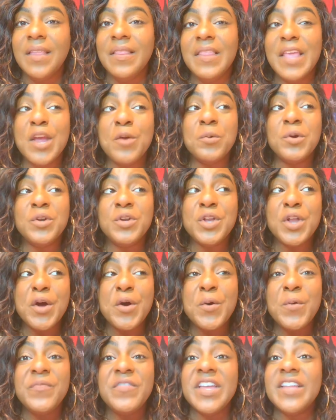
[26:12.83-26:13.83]
they will
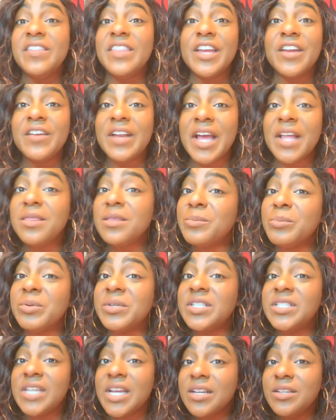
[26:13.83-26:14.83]
know that they're not the
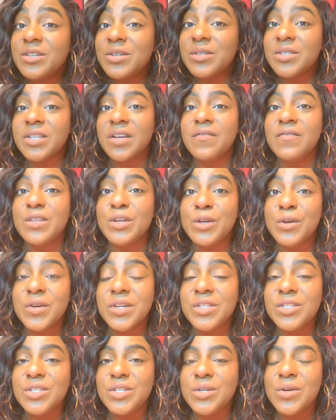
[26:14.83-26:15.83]
protectors of the
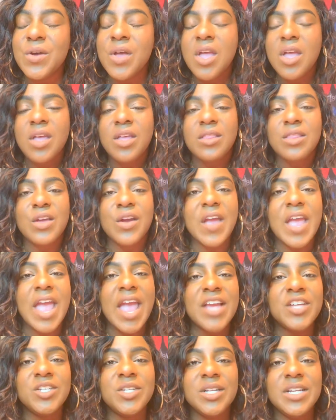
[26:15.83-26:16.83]
crystal. They're
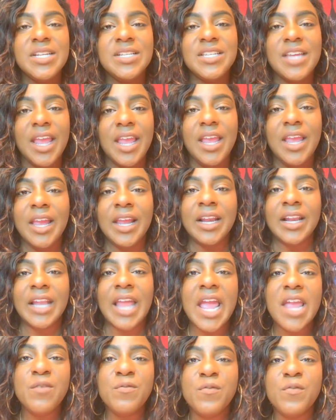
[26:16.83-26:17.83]
actually taking
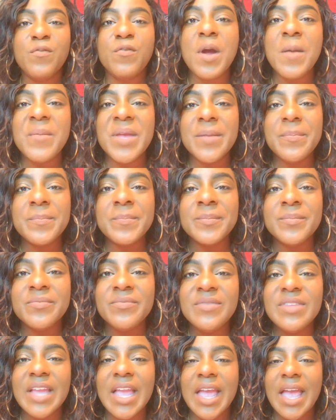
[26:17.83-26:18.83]
life from it
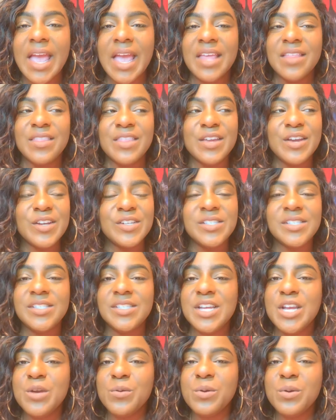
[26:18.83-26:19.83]
and their
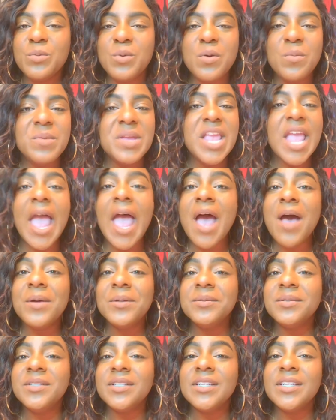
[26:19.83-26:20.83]
secret will be
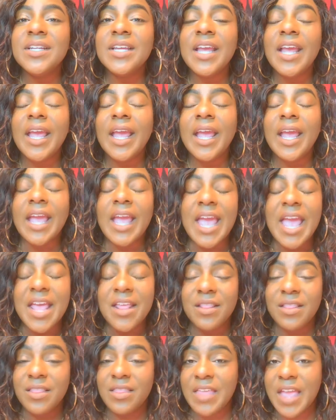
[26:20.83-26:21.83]
out,
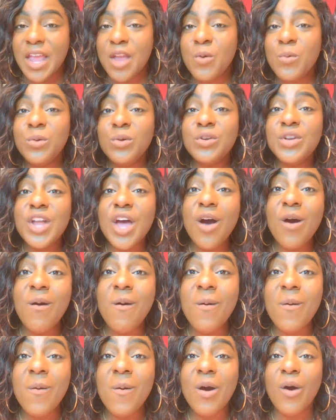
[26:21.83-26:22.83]
and they will
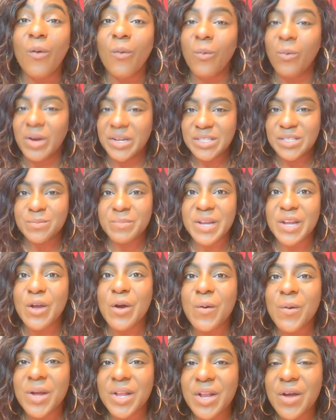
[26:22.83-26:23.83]
know what's been
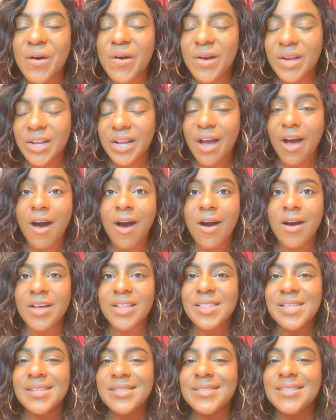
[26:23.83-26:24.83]
going on
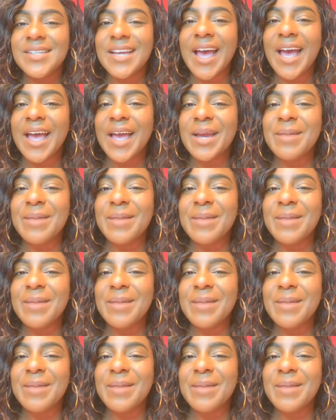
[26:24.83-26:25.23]
all this time.